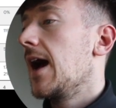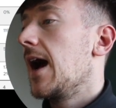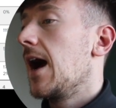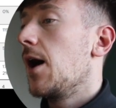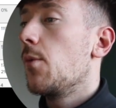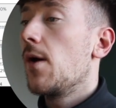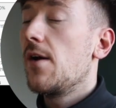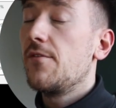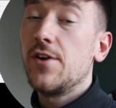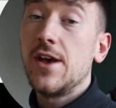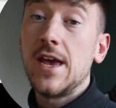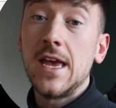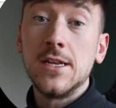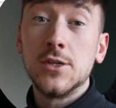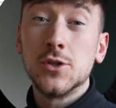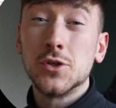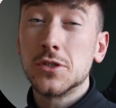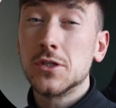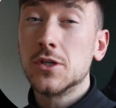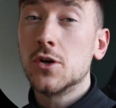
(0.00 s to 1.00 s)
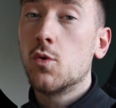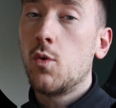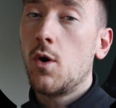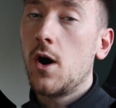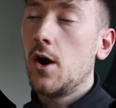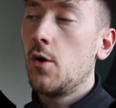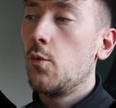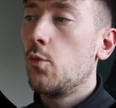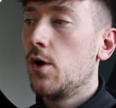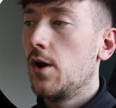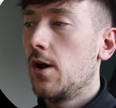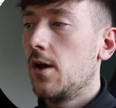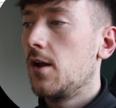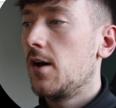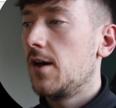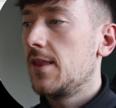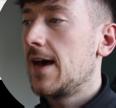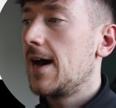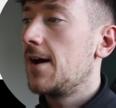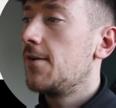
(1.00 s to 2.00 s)
However, it doesn't quite work
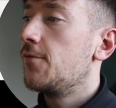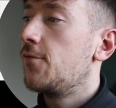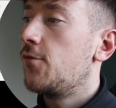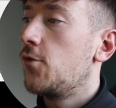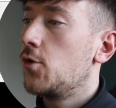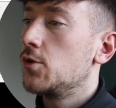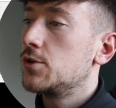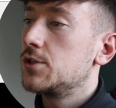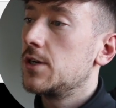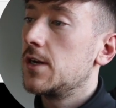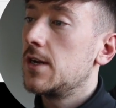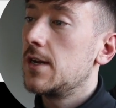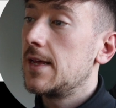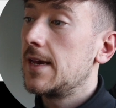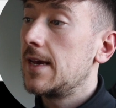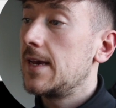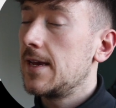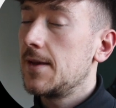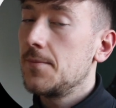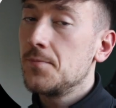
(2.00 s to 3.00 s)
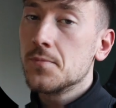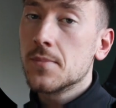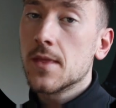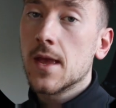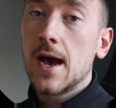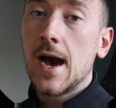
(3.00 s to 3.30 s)
like that, unfortunately.